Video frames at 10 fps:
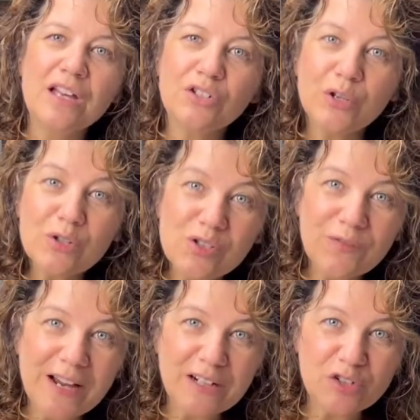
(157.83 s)
So here's a
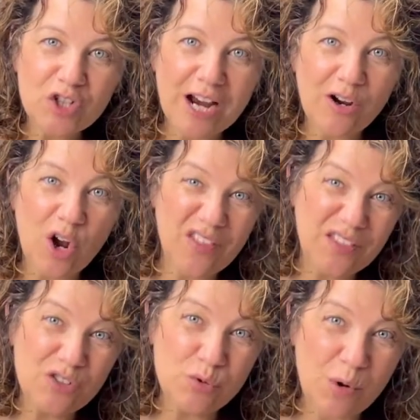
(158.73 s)
final check on
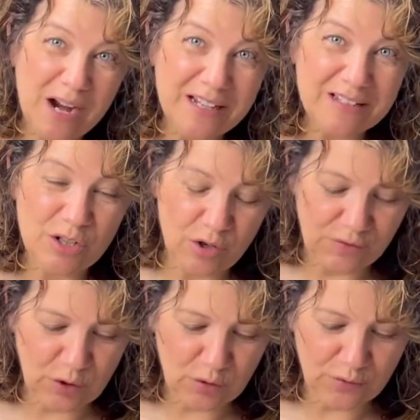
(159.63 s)
the dryness of
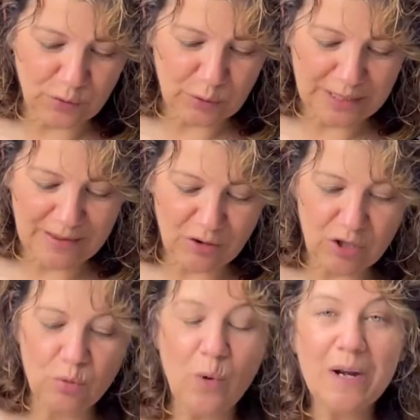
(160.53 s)
your fruit leather.
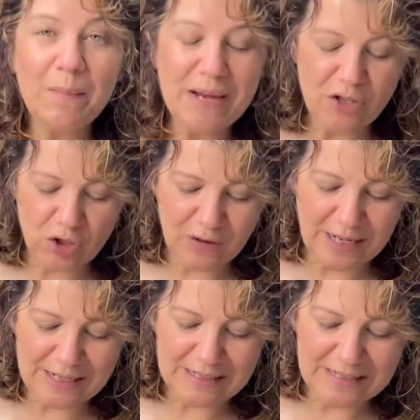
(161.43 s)
You want to make sure that
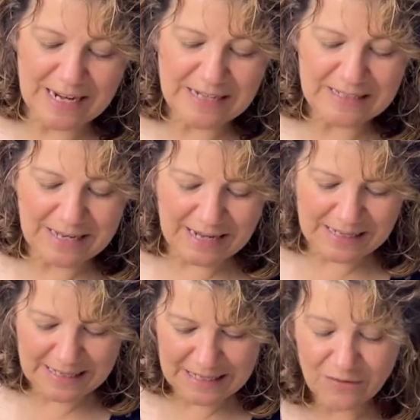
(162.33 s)
it's nice and
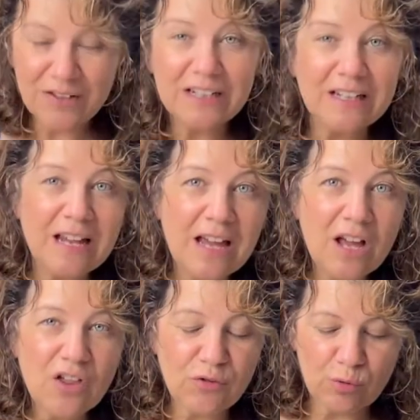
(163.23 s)
even
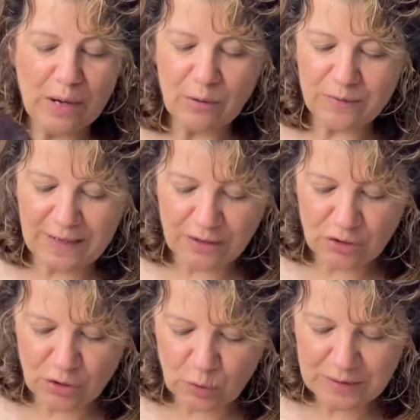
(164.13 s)
throughout, that you
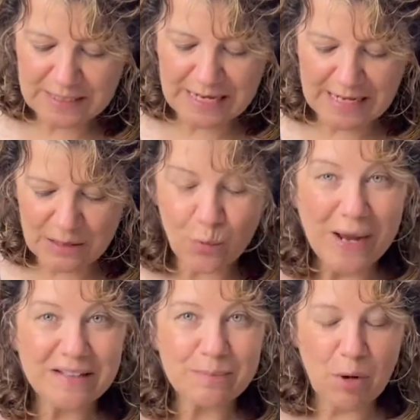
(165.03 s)
don't see any
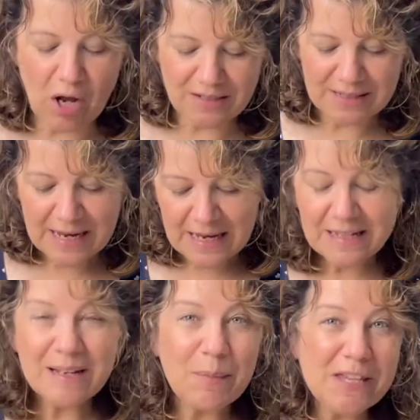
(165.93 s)
wet spots.
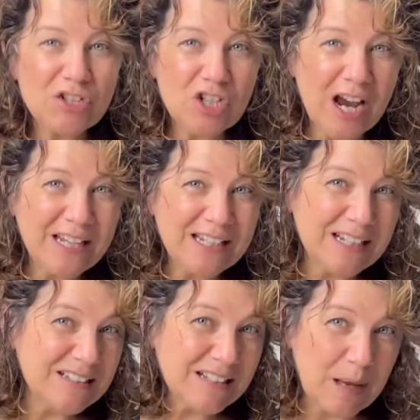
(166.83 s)
Some of the
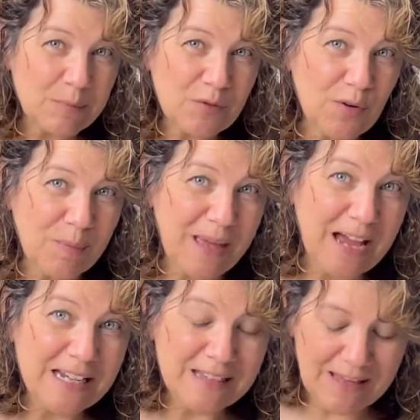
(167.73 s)
shininess comes from the
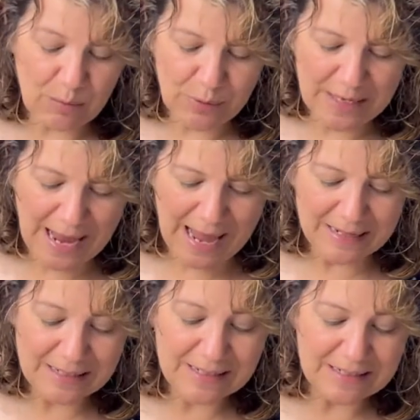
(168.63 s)
honey that we
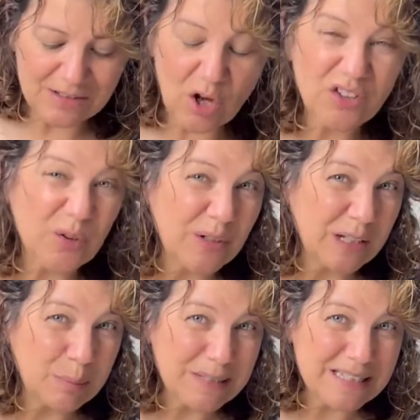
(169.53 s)
added. It's also a little
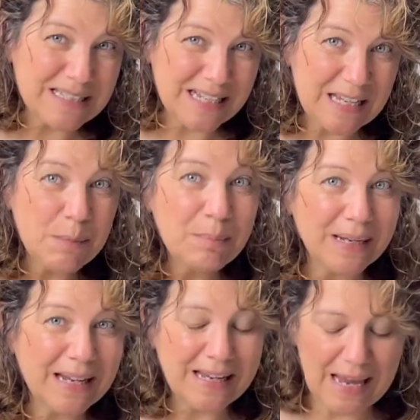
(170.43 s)
bit sticky, but
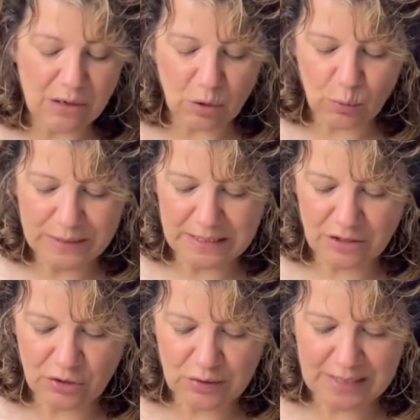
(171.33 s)
again, we did
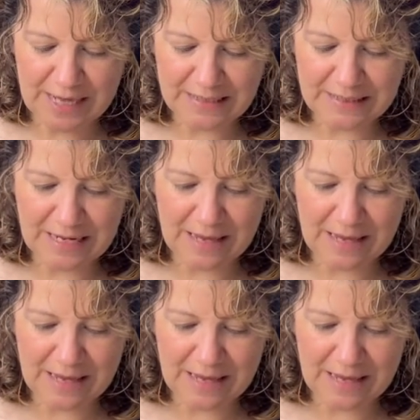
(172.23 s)
use that